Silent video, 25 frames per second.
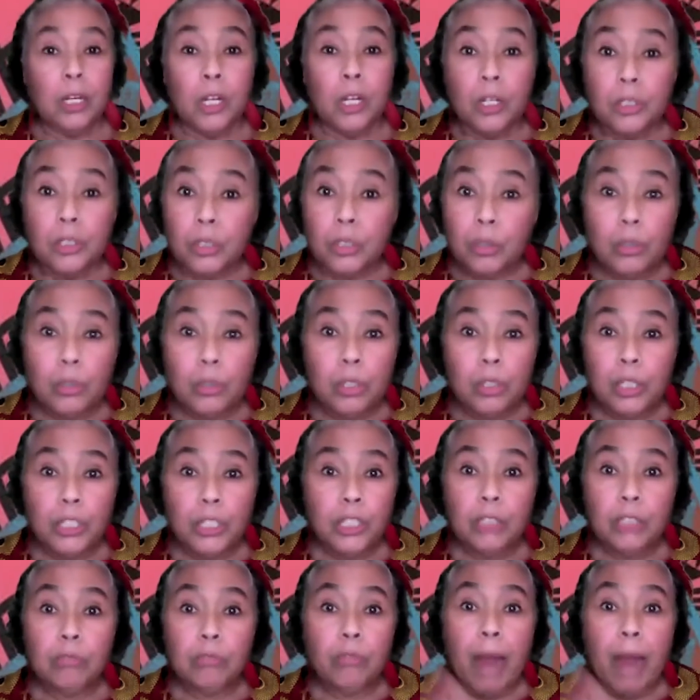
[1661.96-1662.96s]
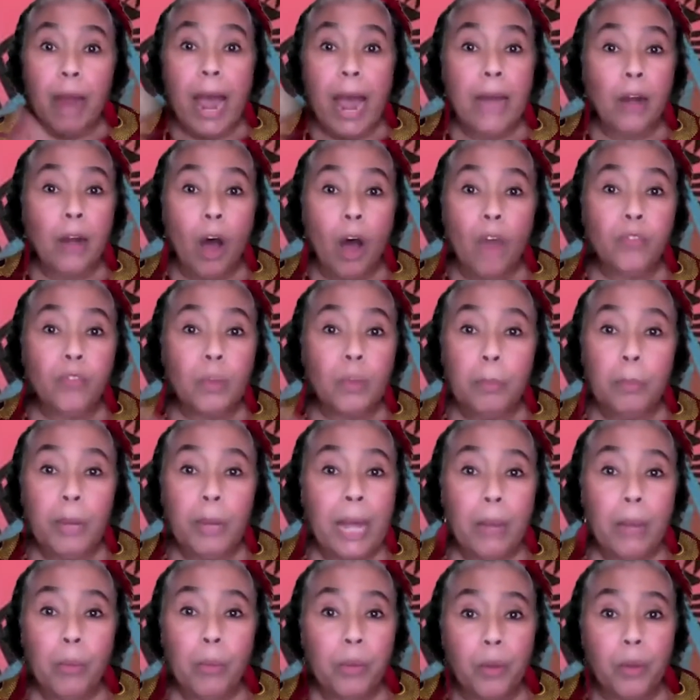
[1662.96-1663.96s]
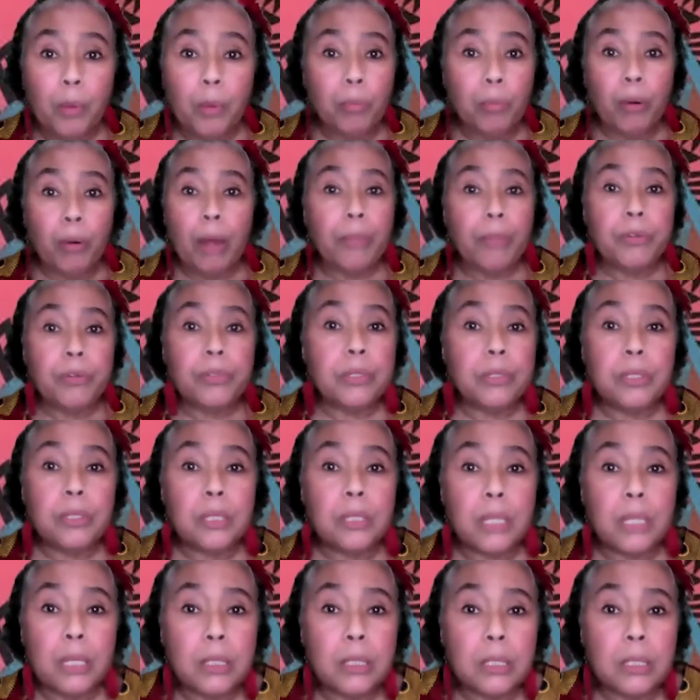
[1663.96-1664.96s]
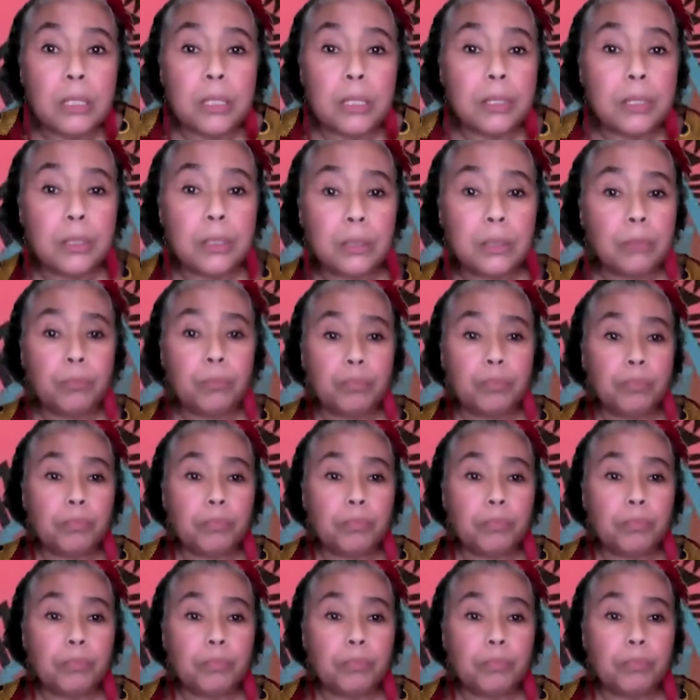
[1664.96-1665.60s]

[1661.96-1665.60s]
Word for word: So Cushion ran off to play with her brothers and sisters.